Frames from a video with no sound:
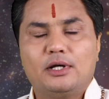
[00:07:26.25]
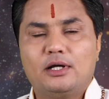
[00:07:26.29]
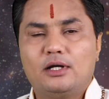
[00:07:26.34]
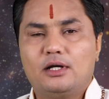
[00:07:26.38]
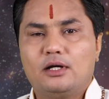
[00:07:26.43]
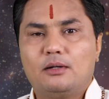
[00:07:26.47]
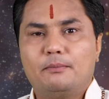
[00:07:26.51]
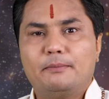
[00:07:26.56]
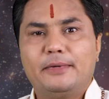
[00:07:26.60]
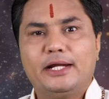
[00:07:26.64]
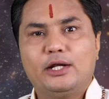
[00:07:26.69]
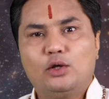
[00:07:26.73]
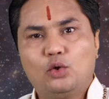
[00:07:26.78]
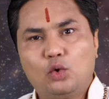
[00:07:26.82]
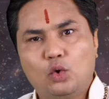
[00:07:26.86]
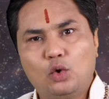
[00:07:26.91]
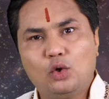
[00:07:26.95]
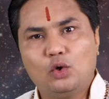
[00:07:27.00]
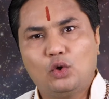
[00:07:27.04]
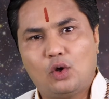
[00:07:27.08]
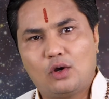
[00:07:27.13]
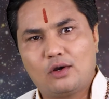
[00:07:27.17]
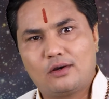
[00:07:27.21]
uh, may no
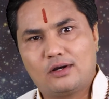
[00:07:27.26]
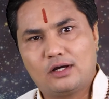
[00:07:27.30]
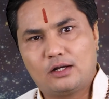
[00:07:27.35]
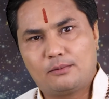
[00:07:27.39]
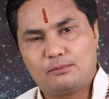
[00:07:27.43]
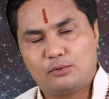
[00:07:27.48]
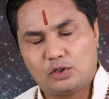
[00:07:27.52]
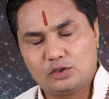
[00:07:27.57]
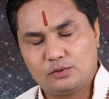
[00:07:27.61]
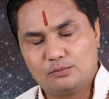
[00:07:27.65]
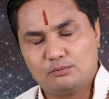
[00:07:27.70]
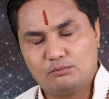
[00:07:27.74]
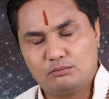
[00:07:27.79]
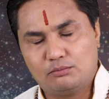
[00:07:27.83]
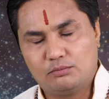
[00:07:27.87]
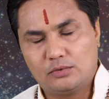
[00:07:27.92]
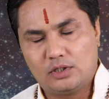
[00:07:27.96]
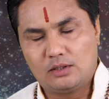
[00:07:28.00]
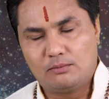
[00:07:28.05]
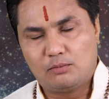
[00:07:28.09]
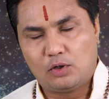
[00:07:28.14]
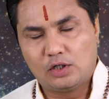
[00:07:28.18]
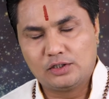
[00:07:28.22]
longer
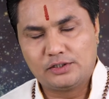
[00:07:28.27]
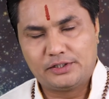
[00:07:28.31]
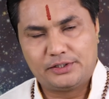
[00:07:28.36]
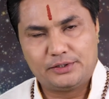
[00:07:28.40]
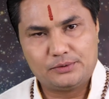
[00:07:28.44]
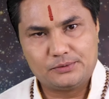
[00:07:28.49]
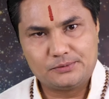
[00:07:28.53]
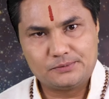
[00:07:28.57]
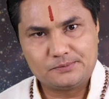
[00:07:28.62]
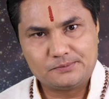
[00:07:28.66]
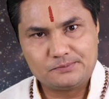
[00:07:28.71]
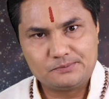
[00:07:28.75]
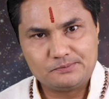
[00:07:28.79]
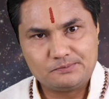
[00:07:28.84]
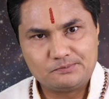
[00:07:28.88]
uh, bother you.